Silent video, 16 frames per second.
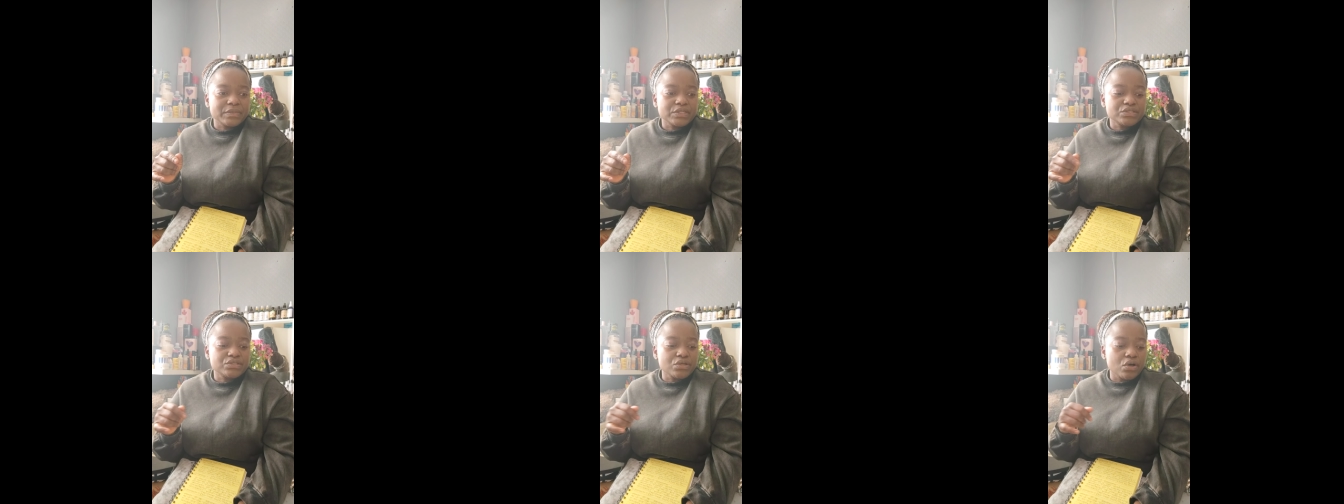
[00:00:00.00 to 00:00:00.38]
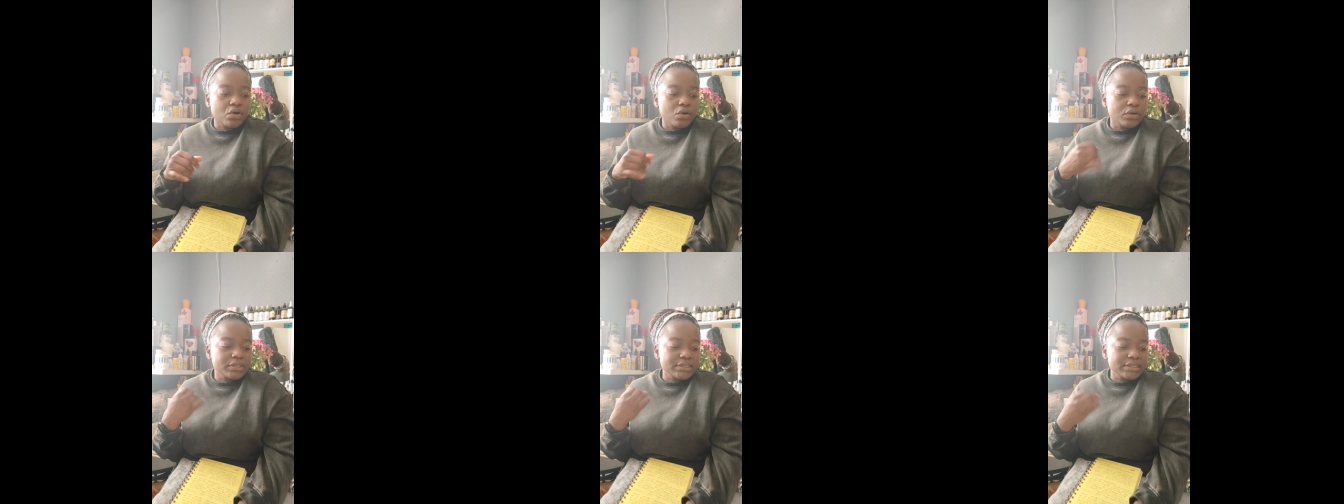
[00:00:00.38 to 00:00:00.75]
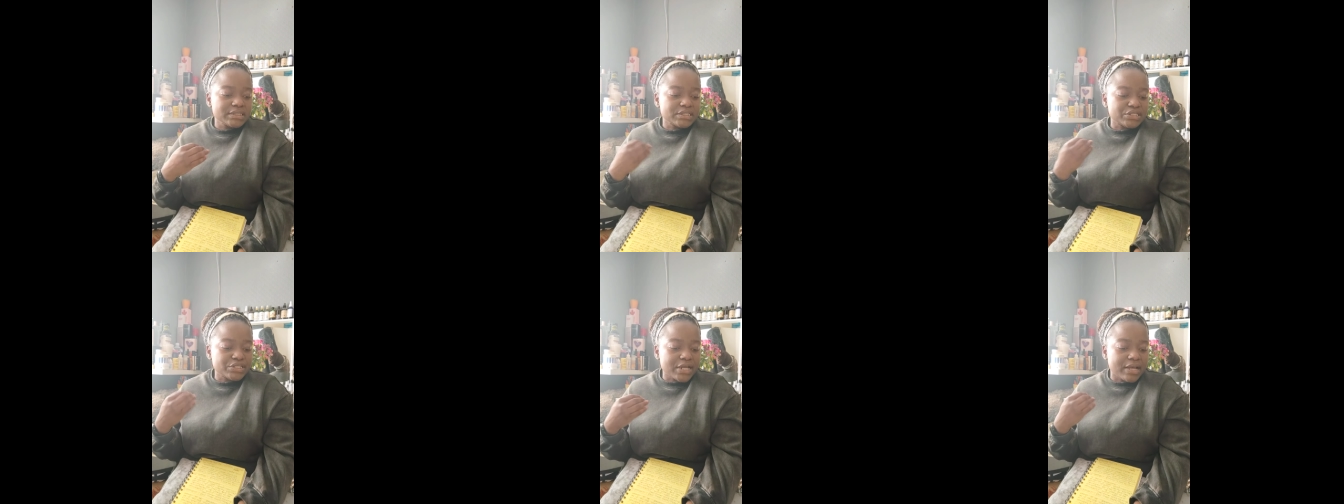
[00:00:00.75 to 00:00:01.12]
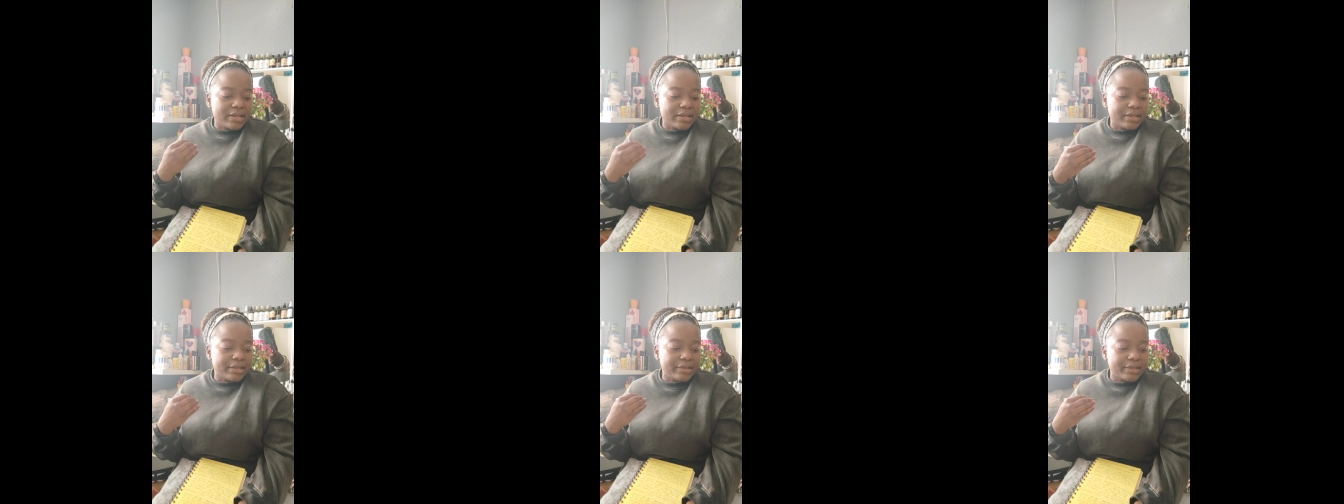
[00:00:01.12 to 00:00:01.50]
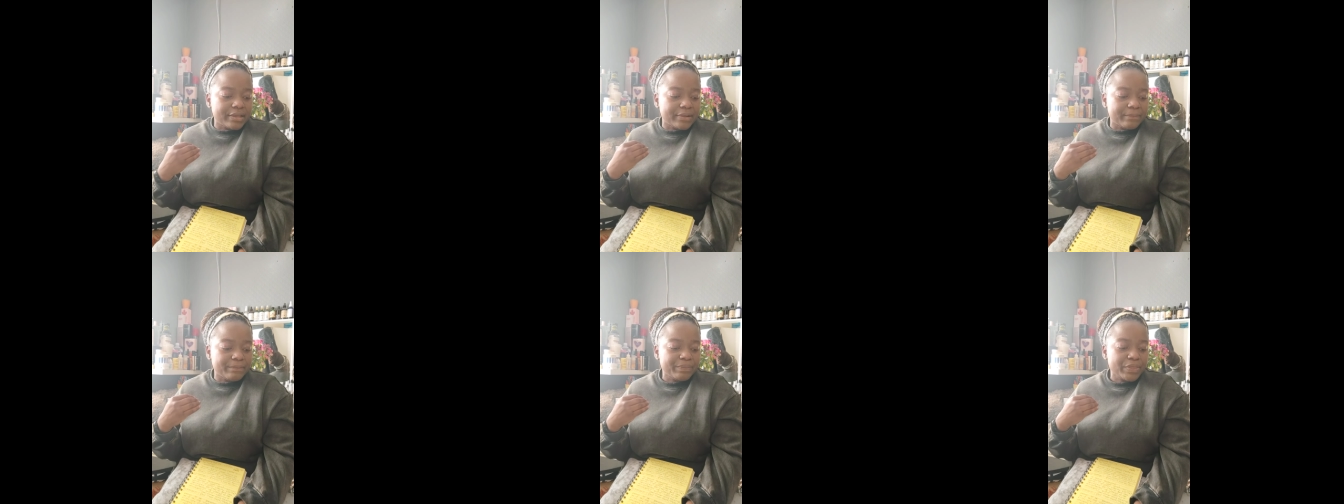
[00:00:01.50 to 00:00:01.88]
So Otis and
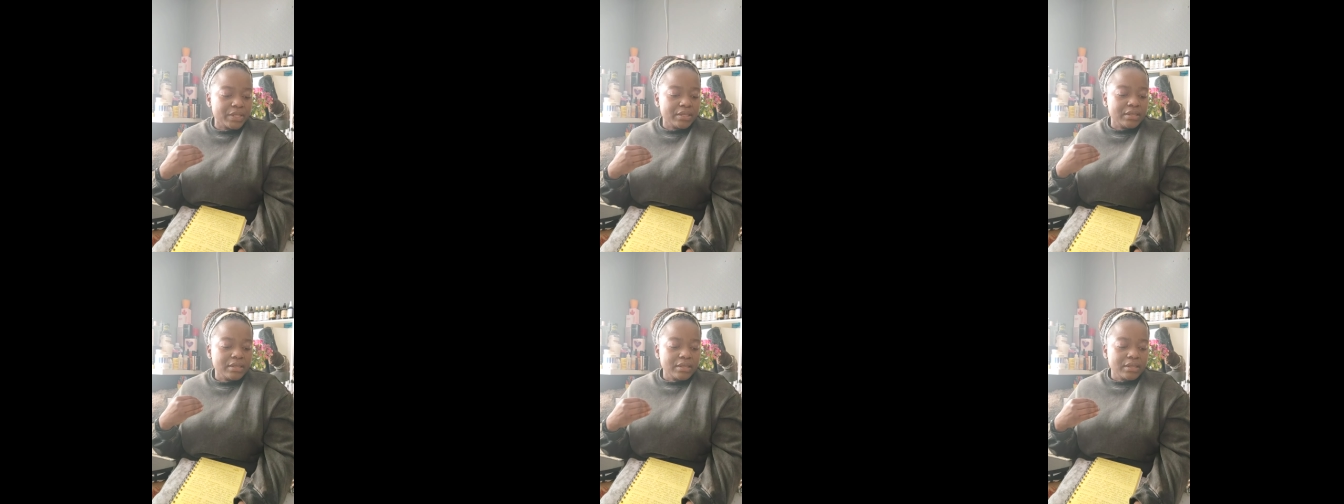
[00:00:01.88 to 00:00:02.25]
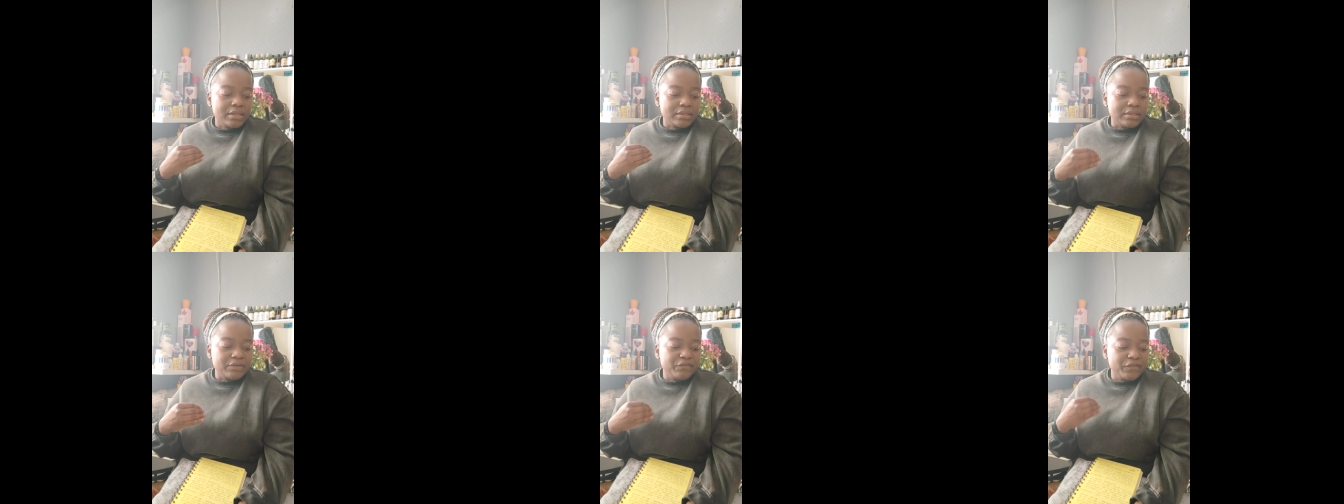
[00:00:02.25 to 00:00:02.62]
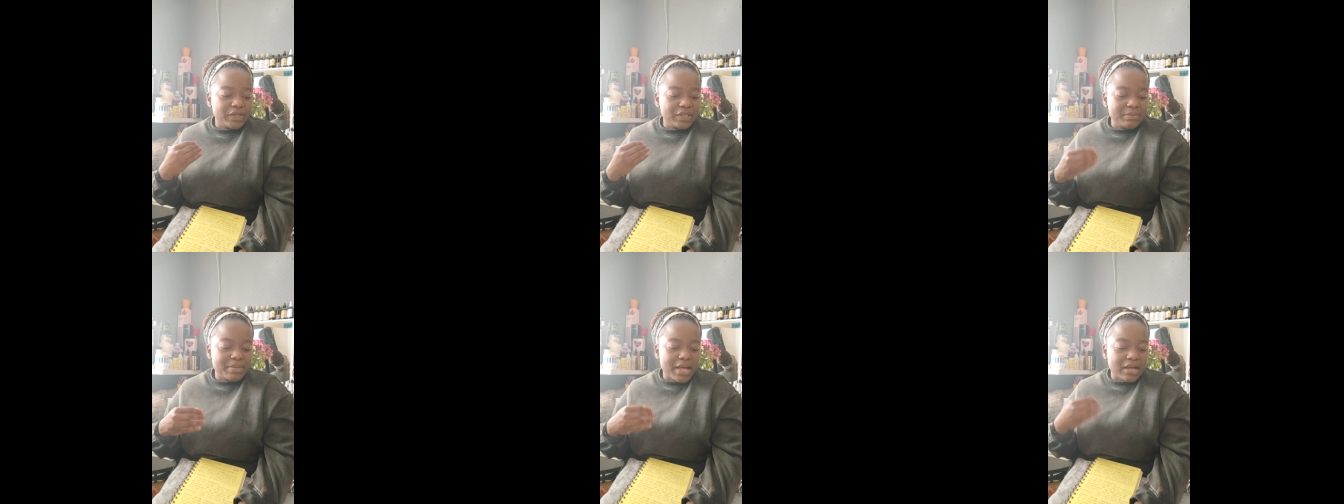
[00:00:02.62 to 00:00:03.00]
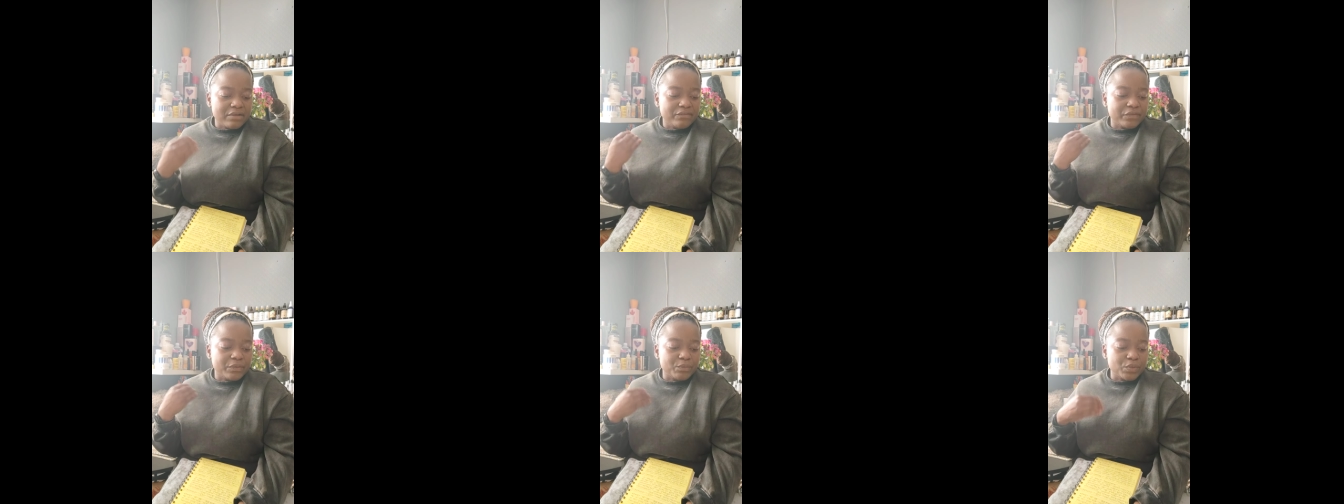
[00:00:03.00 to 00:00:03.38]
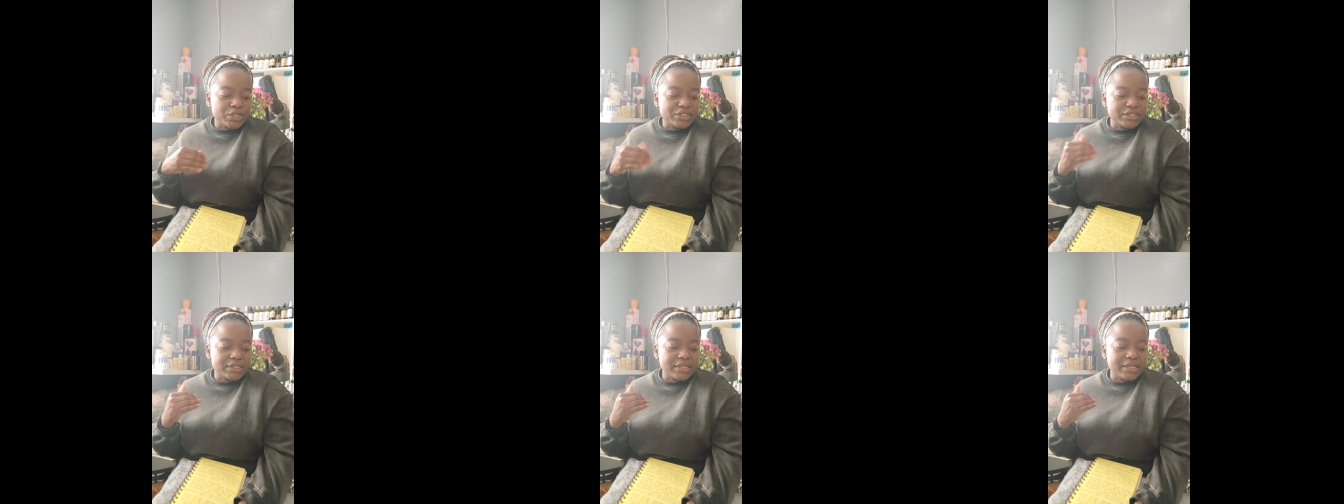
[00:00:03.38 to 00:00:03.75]
Charlana, the feedback from where she